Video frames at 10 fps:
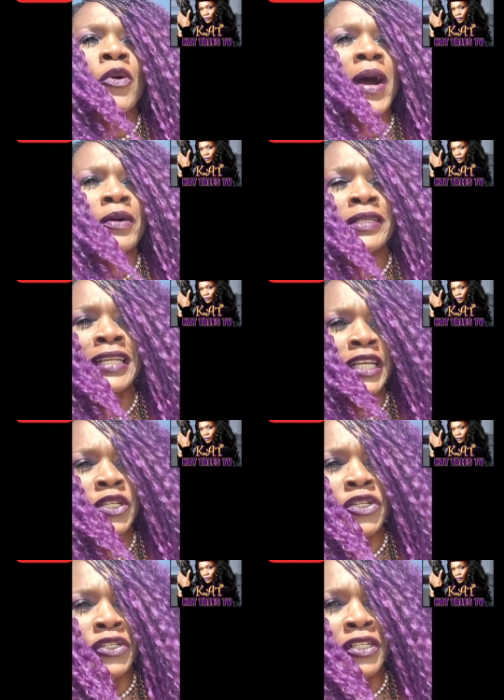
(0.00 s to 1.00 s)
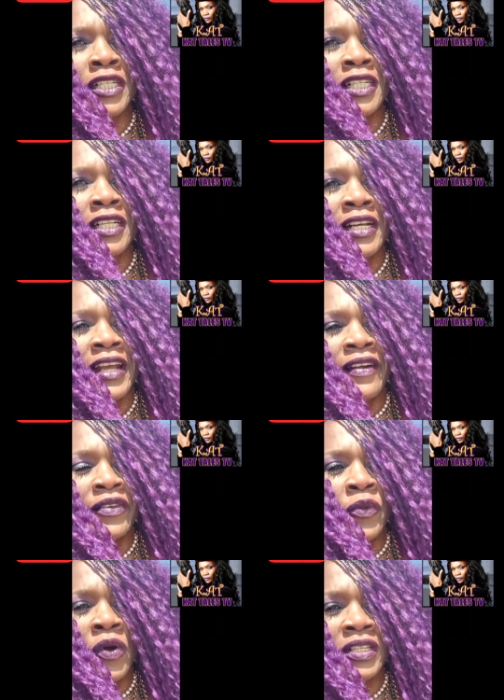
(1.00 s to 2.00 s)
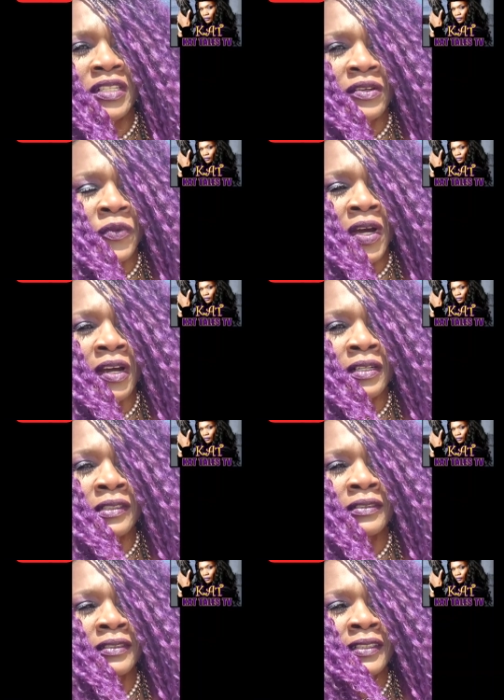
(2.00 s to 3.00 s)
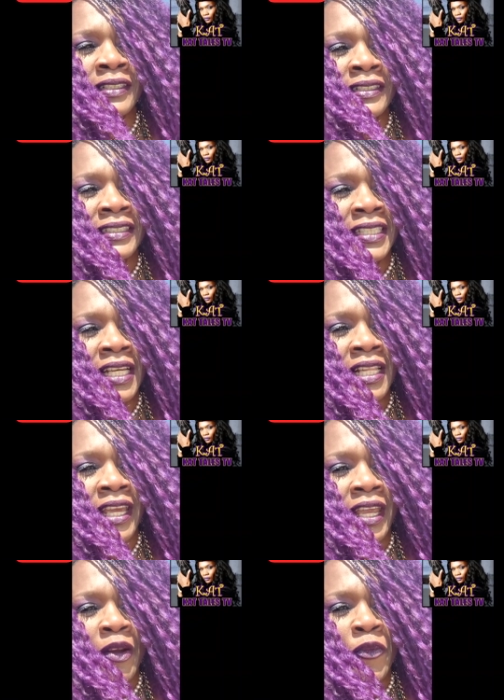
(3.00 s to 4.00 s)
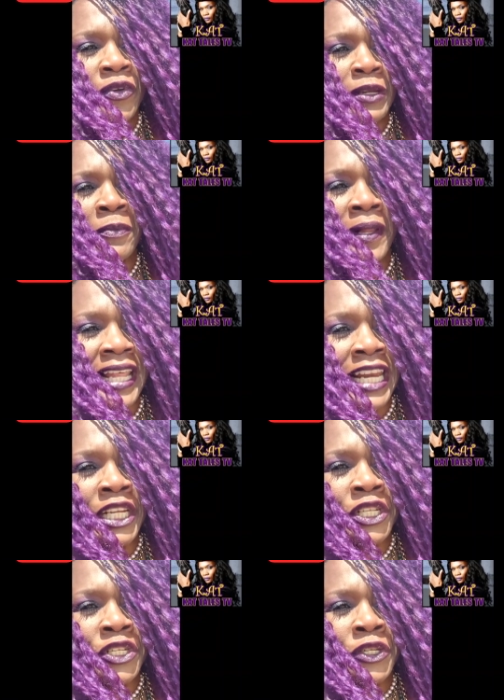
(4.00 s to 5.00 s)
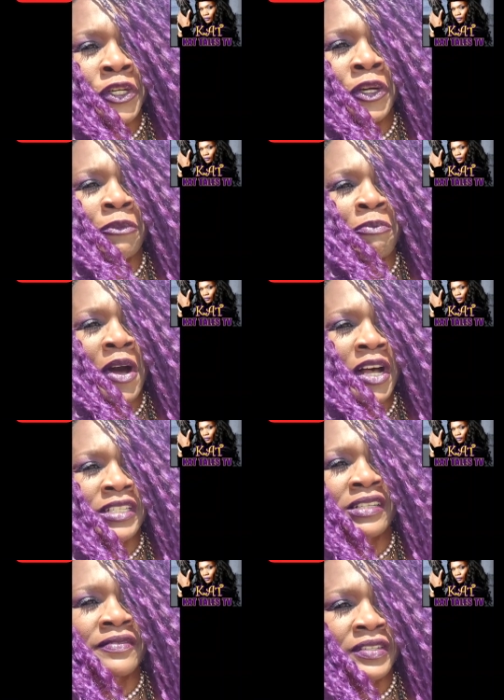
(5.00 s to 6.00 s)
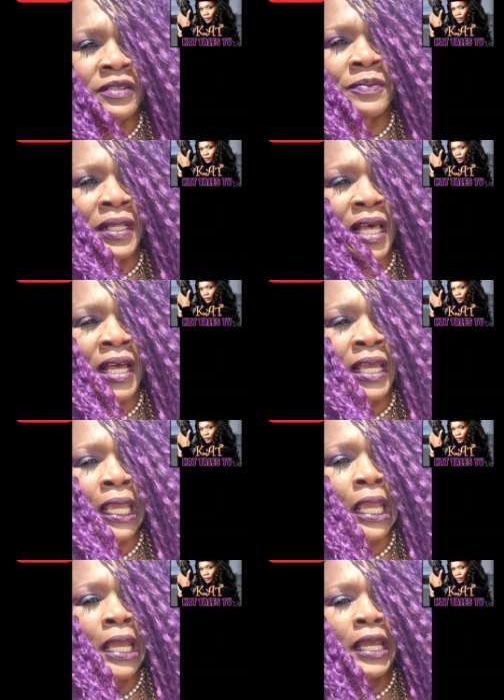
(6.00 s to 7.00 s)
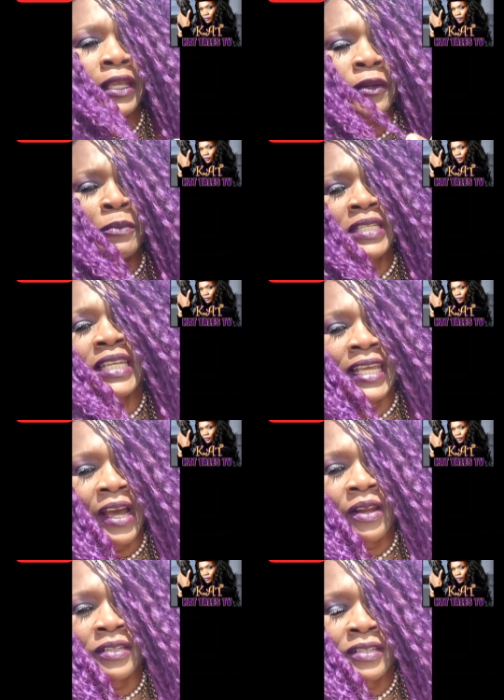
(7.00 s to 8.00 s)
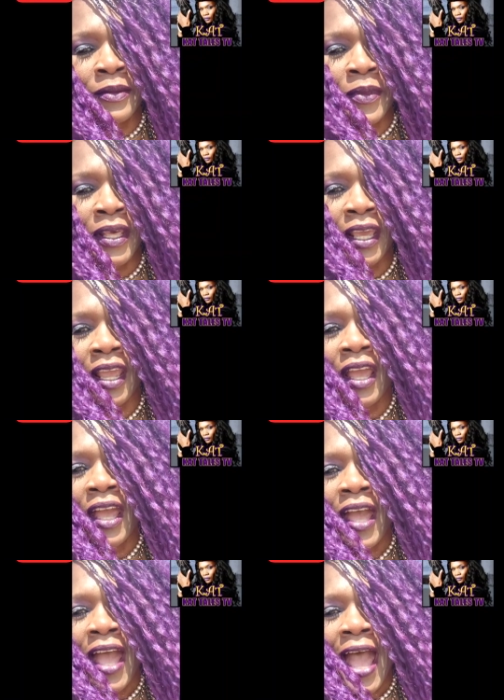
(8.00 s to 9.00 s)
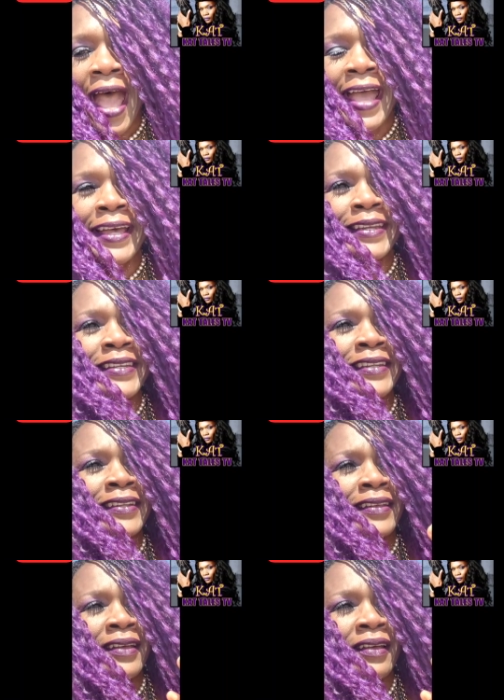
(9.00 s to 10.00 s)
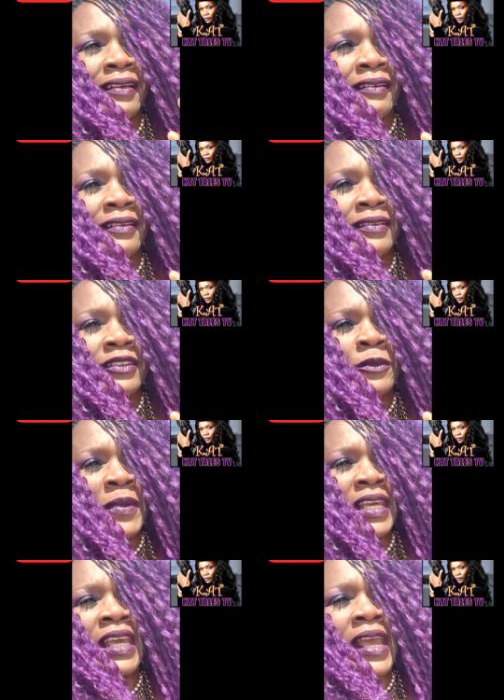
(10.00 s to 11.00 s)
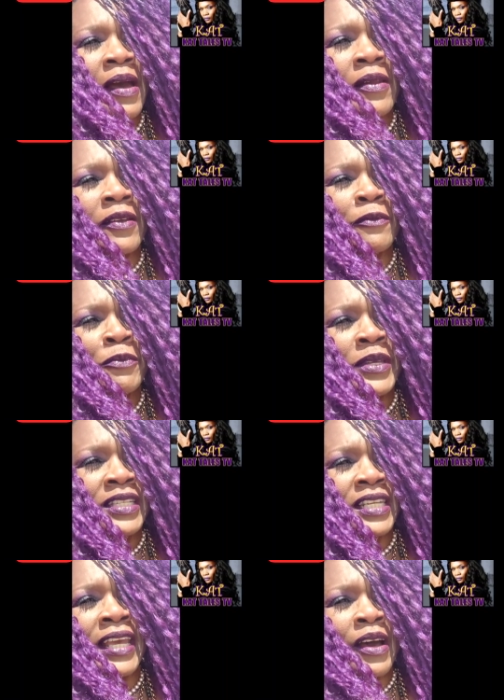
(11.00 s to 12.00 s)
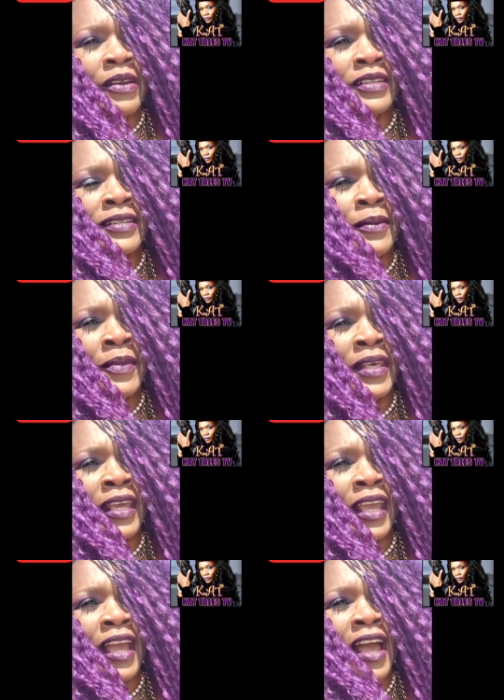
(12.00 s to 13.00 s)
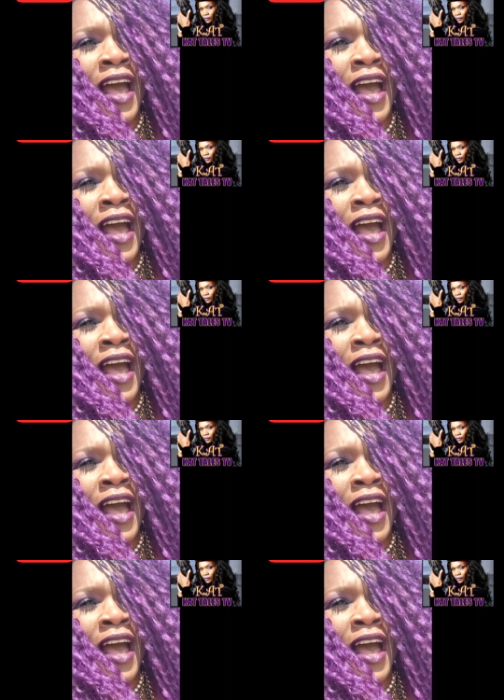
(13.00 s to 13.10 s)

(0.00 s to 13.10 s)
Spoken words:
go out in nature every once in a while to replenish your positive supply, you're missing out on something. And speaking out on missing out on something,